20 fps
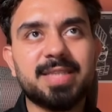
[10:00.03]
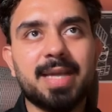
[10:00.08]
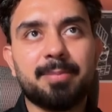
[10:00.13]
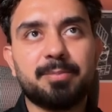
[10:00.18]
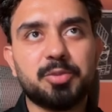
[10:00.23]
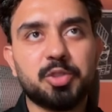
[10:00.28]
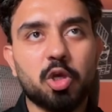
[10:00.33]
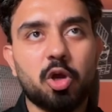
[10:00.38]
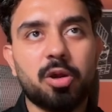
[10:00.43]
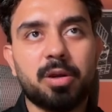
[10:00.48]

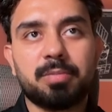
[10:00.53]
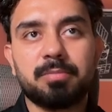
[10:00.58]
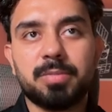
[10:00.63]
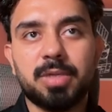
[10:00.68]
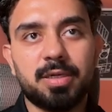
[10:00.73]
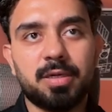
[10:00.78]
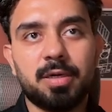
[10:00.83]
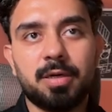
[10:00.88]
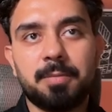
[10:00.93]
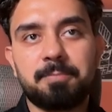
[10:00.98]
I'm sure
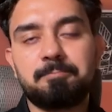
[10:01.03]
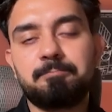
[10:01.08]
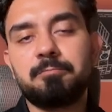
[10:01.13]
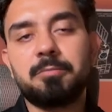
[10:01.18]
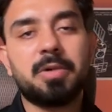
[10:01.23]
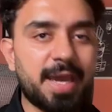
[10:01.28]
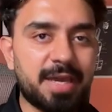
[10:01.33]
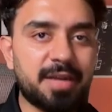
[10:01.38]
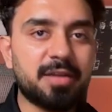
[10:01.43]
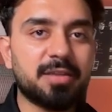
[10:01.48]
the
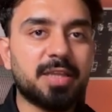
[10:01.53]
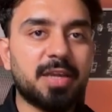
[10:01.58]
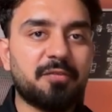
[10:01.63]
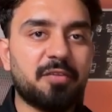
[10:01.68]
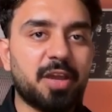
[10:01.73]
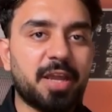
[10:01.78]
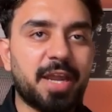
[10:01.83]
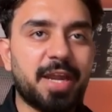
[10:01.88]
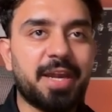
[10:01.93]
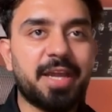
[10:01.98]
error that
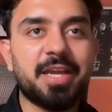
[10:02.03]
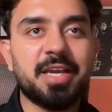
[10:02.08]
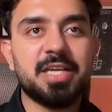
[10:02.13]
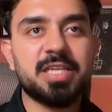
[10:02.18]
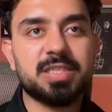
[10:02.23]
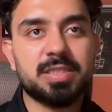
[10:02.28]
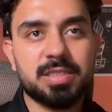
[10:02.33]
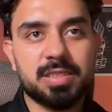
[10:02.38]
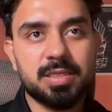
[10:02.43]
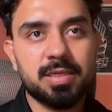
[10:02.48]
we're getting
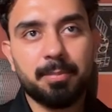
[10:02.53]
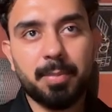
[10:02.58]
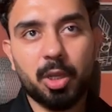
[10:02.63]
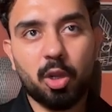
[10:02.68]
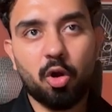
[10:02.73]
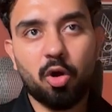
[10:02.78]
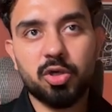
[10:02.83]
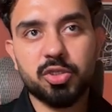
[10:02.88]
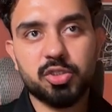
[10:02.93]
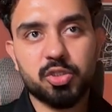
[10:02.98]
is
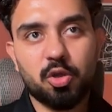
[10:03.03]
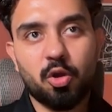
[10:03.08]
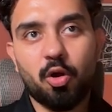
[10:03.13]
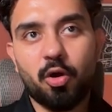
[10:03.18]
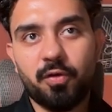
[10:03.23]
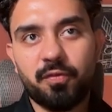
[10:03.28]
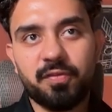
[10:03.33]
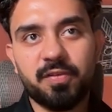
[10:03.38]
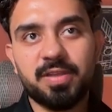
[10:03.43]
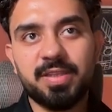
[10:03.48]
because
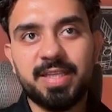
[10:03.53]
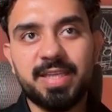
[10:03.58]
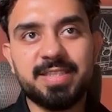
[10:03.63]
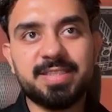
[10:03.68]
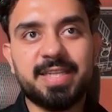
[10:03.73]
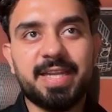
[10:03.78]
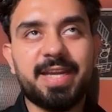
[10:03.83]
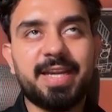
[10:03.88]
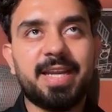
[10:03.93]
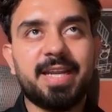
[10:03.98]
of these
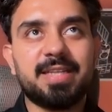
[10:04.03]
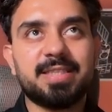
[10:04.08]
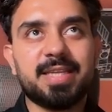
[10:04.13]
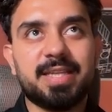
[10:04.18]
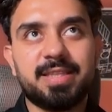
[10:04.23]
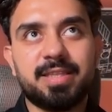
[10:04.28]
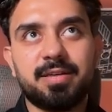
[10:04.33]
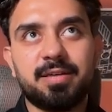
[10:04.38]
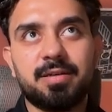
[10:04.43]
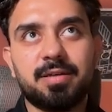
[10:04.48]
details
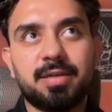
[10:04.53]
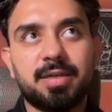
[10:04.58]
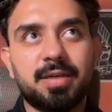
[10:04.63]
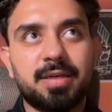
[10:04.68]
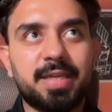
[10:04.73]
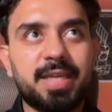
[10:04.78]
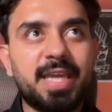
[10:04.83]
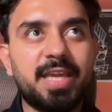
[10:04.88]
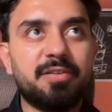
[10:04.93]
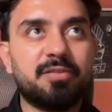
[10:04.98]
and the
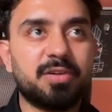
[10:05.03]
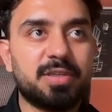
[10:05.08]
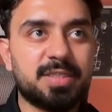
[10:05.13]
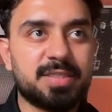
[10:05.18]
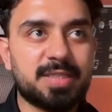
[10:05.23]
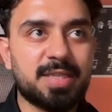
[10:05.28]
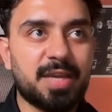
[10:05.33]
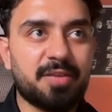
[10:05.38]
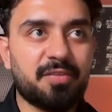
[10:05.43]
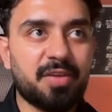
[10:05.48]

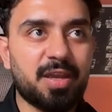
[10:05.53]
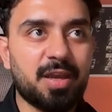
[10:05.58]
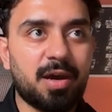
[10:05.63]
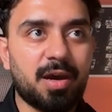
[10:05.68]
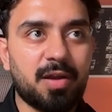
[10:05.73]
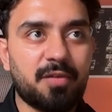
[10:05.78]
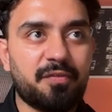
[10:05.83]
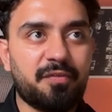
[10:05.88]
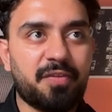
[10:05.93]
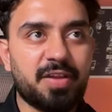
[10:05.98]
keywords that we
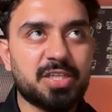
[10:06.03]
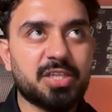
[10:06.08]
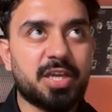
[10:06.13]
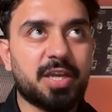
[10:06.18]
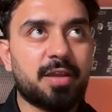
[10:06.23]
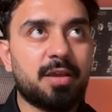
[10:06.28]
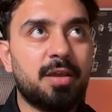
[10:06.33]
are fetching.